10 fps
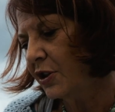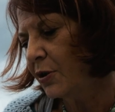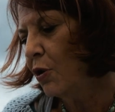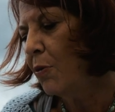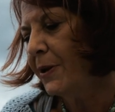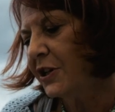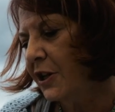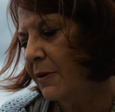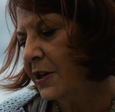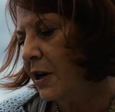to all
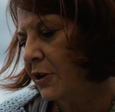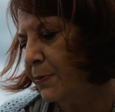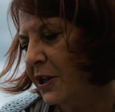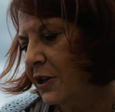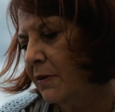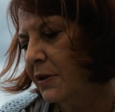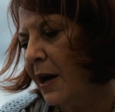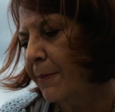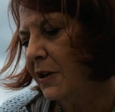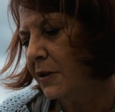bishops, archbishops,
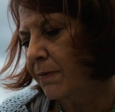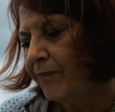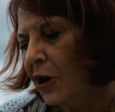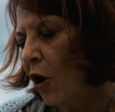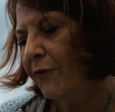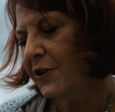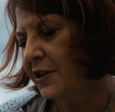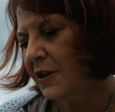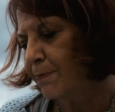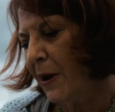abbots,
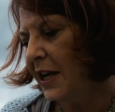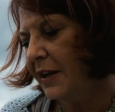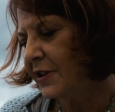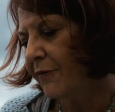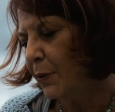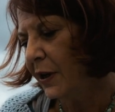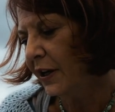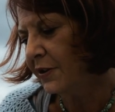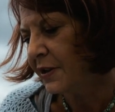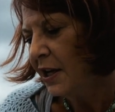officers, bailiffs, everyone
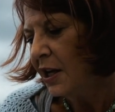else,